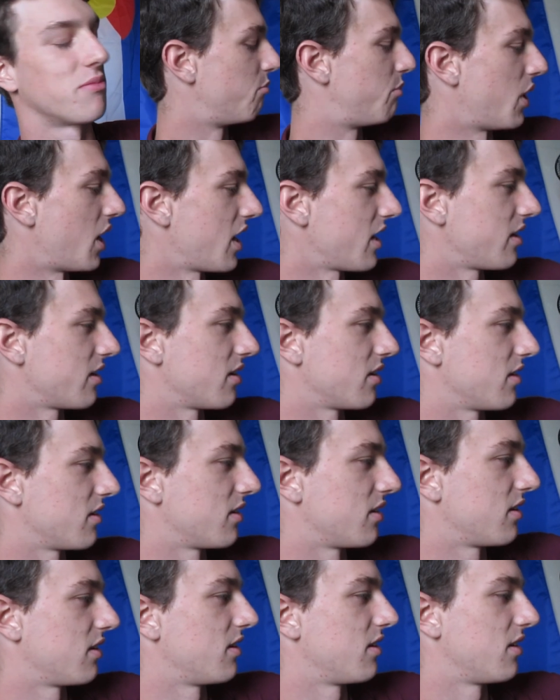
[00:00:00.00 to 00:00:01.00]
Mm-hmm. But
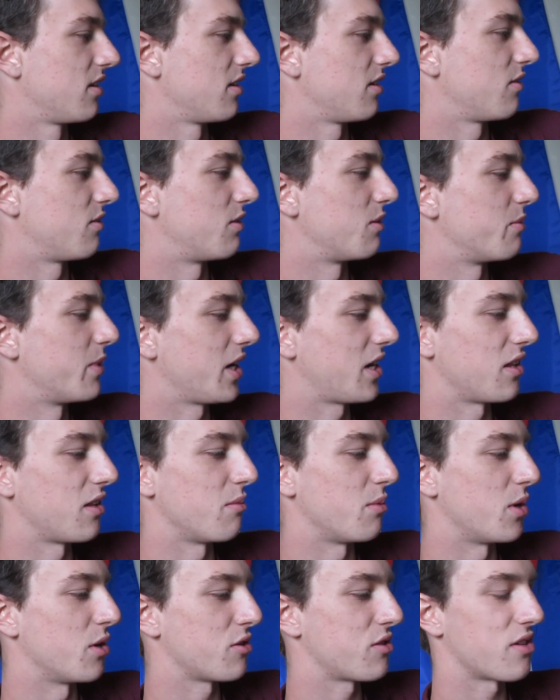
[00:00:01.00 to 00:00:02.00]
we're making the
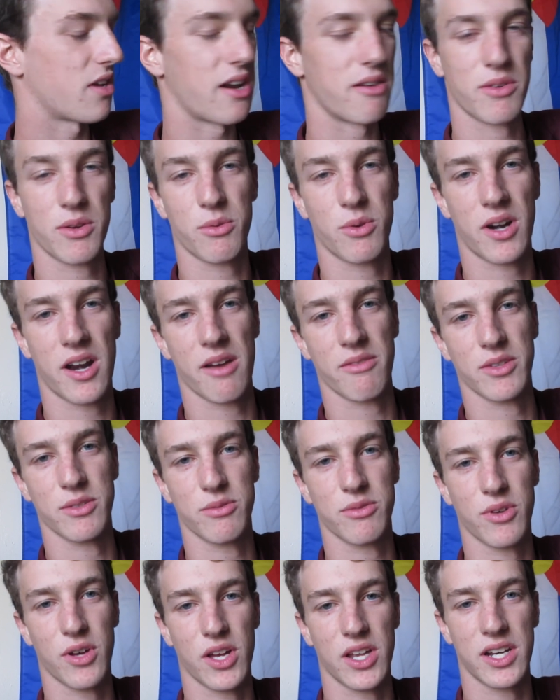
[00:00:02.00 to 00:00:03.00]
most out of it. We're having
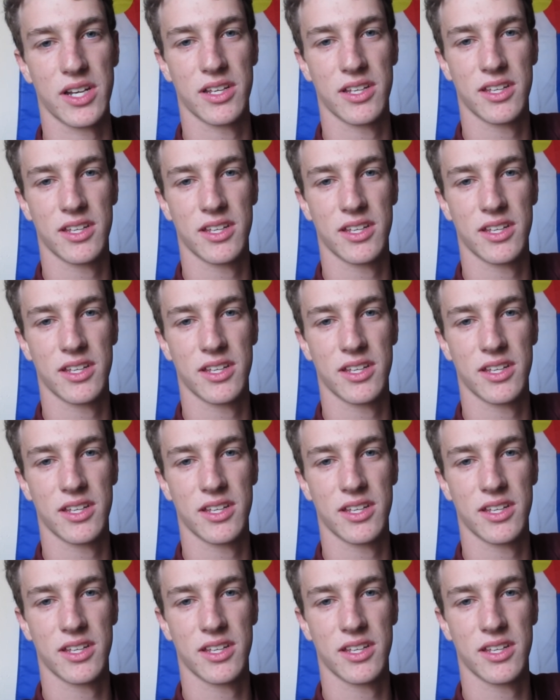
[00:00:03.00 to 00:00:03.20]
fun.